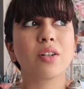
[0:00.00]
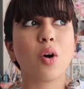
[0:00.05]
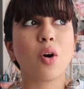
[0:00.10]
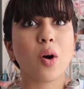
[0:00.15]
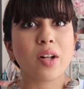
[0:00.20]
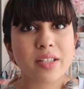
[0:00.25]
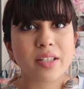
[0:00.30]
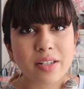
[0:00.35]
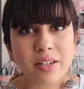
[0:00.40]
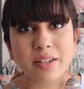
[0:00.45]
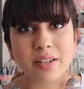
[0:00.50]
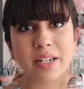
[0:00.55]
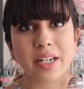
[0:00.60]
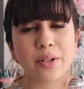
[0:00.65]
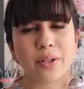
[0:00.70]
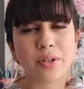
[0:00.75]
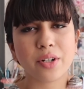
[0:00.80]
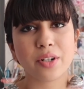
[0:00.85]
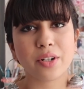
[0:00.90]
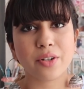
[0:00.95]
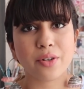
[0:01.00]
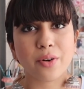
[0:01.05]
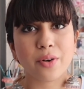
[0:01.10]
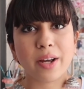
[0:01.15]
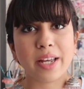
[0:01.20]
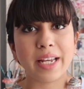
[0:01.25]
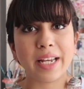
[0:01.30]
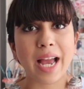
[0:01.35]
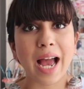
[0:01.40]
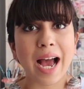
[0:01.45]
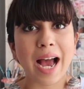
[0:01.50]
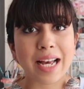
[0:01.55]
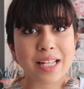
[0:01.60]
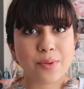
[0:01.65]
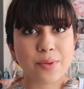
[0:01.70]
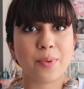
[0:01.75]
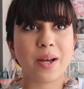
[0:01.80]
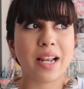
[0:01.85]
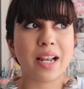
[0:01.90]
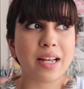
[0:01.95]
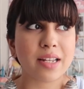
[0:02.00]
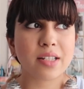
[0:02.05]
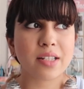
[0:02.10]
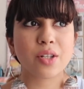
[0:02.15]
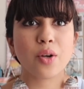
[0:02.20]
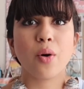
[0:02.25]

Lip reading: concentrate on your drawing as well as